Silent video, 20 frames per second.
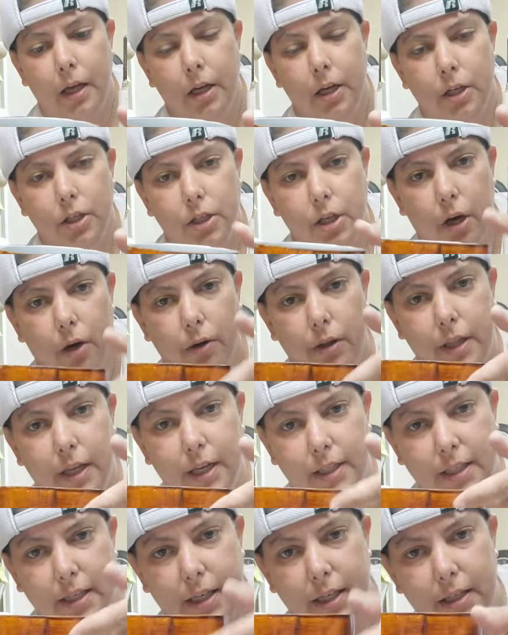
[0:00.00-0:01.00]
So
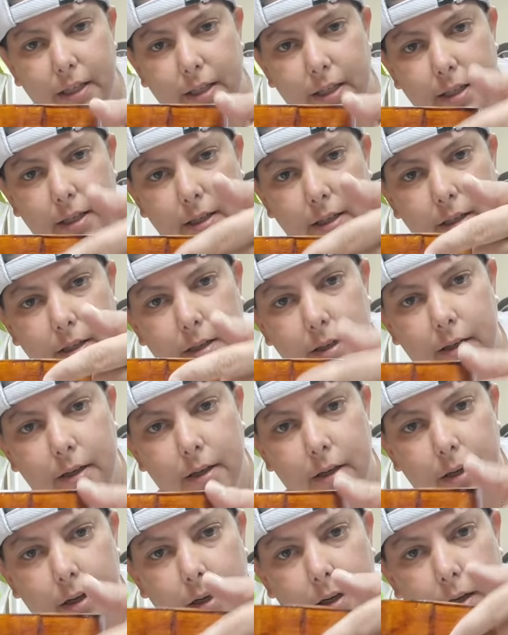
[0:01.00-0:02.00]
this is
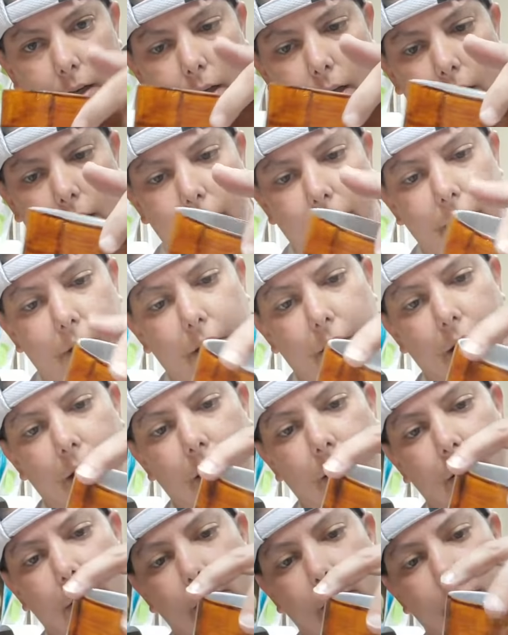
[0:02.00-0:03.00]

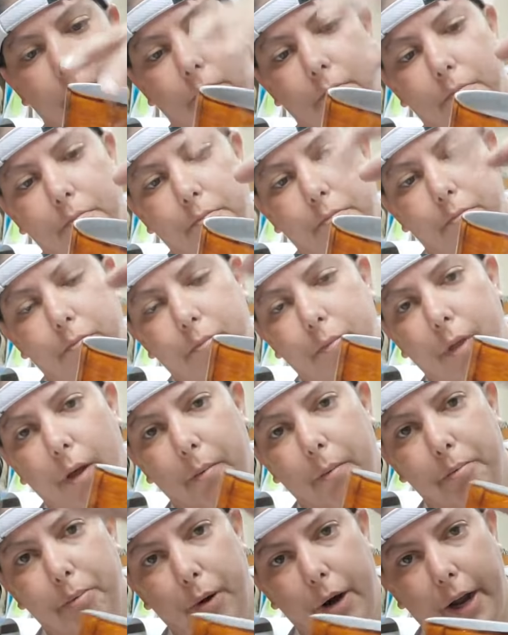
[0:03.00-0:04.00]
the
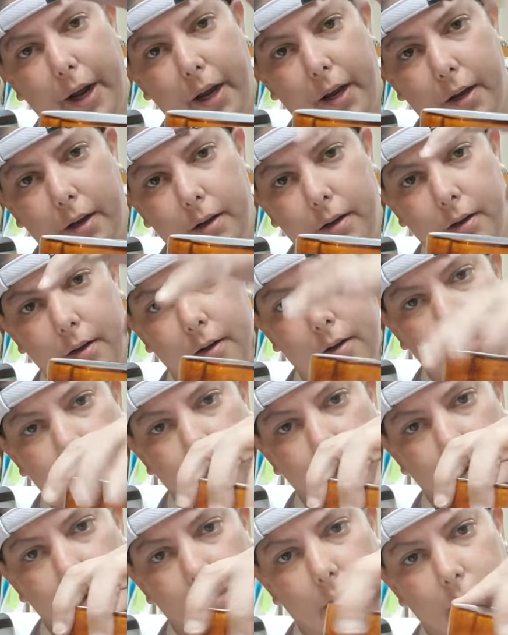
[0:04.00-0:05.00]
brick
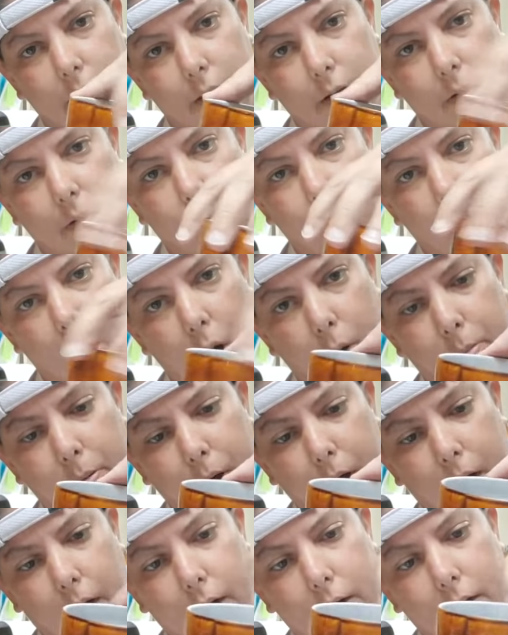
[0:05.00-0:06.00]
wall
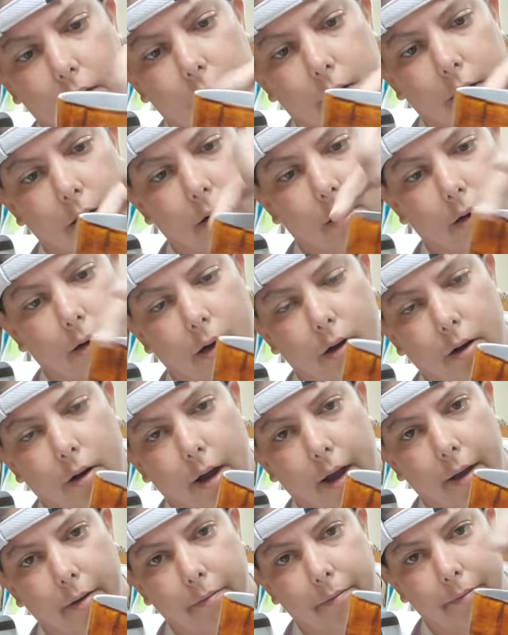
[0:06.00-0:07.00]
part,
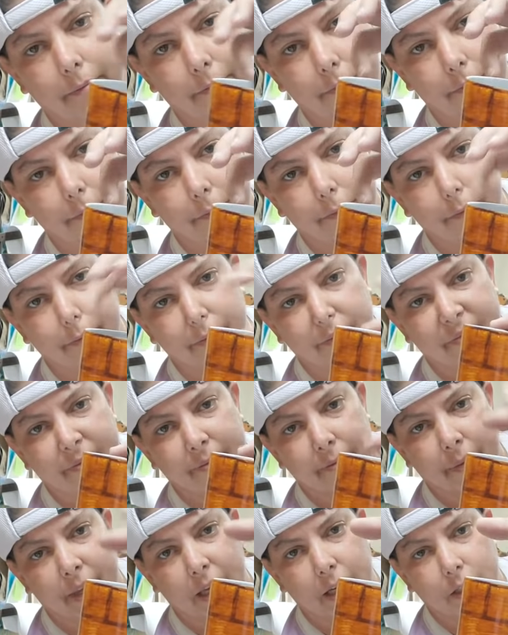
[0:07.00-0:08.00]
okay?
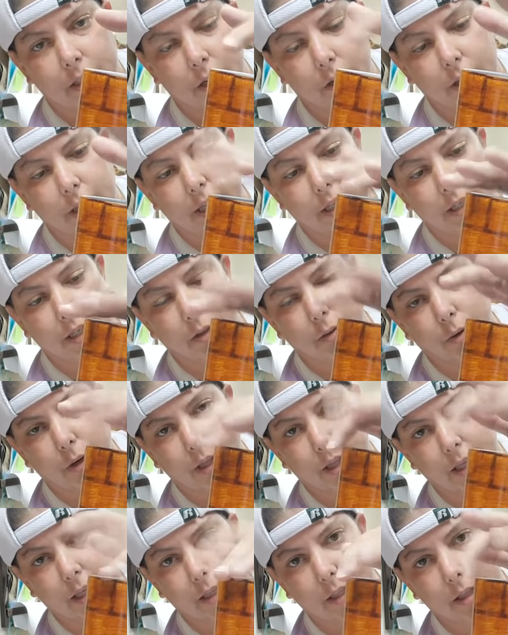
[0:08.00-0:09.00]
So this is
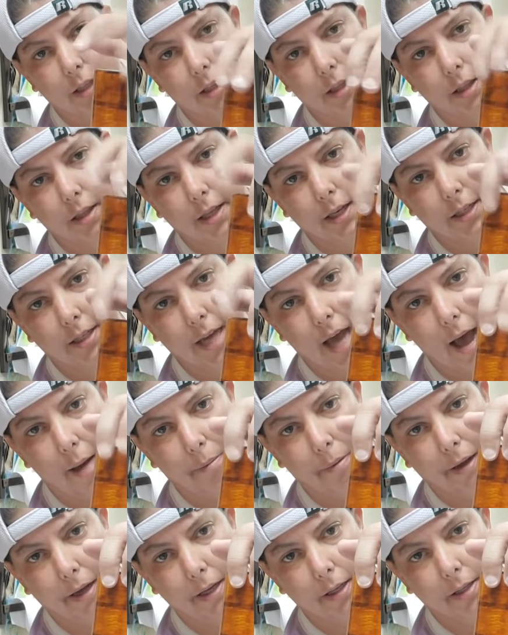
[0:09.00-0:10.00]
what the
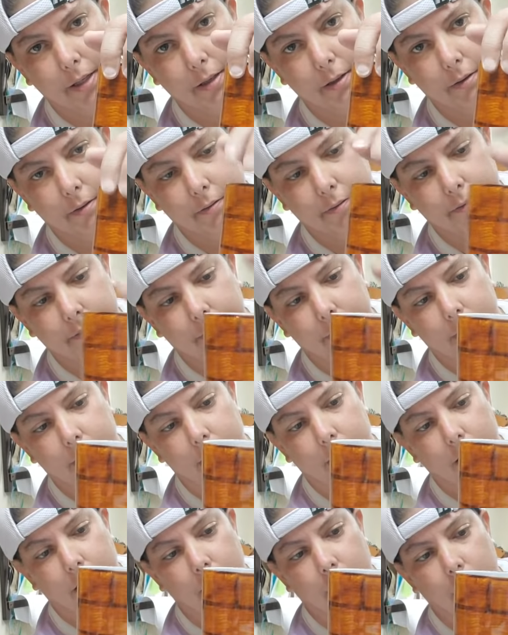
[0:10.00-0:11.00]
top is.
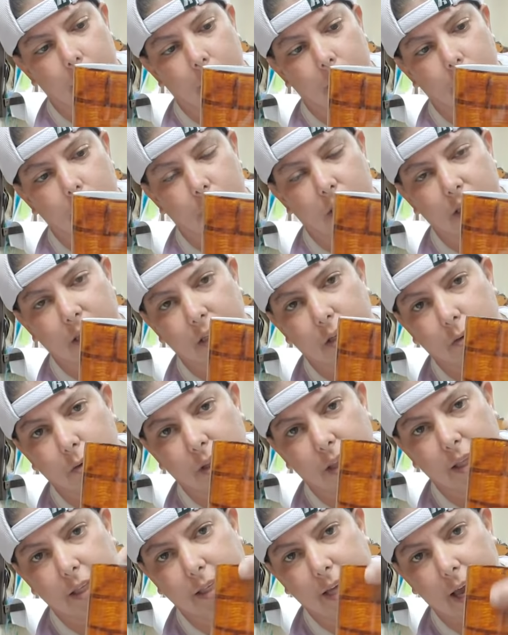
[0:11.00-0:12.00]
So this is
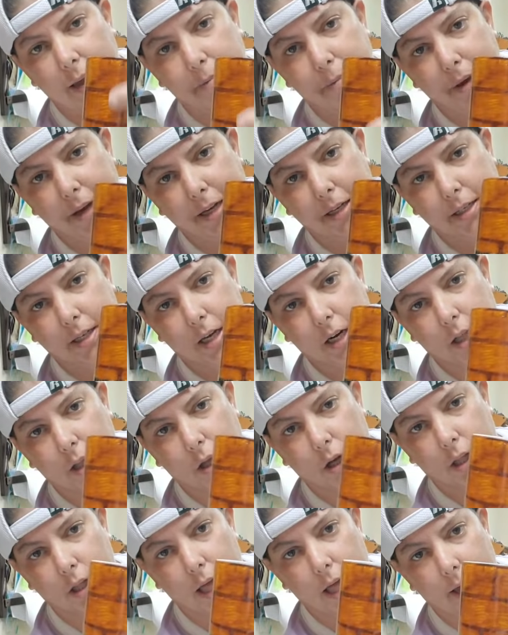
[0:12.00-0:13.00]
what the taping is going to
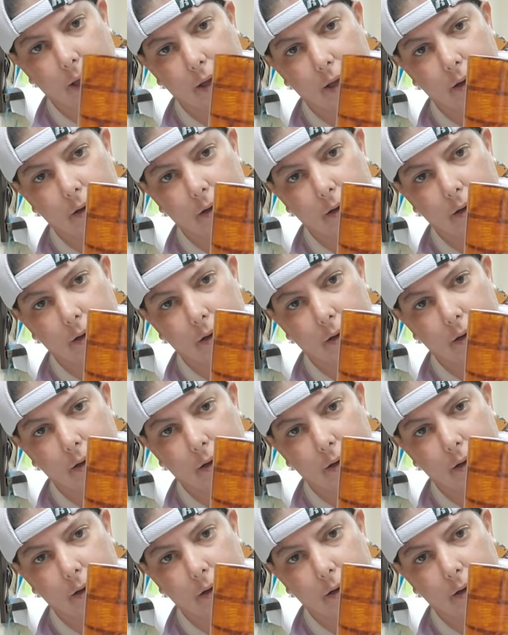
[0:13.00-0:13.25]
look like.